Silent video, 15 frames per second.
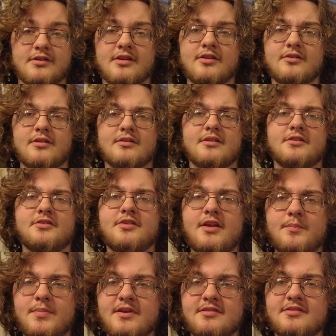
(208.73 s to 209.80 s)
You know, they're the
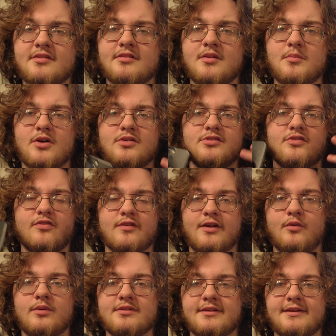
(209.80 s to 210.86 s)
cheapest. They're the most
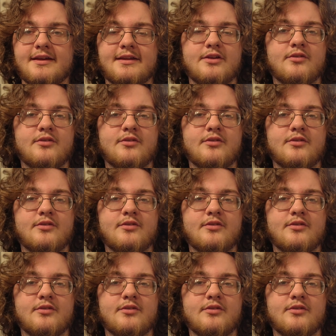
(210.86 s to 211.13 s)
frequent to get.